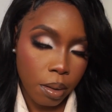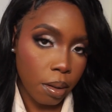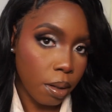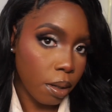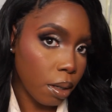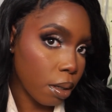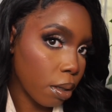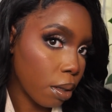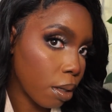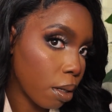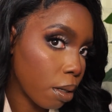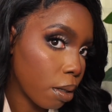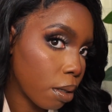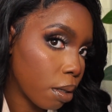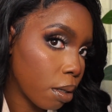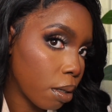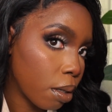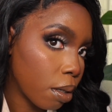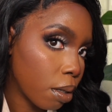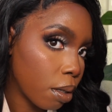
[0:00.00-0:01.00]
Like that.
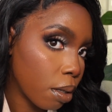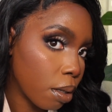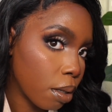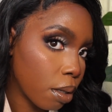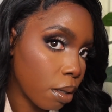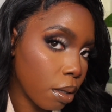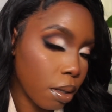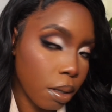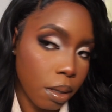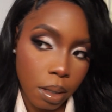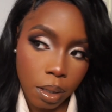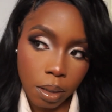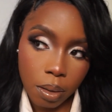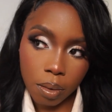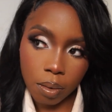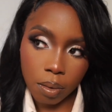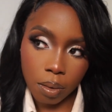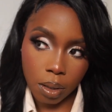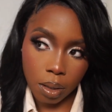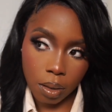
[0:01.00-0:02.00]
That
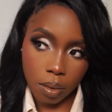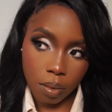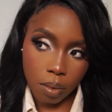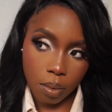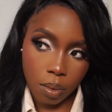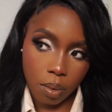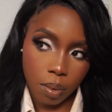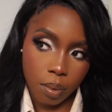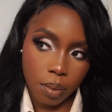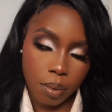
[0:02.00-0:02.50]
looks nice, no?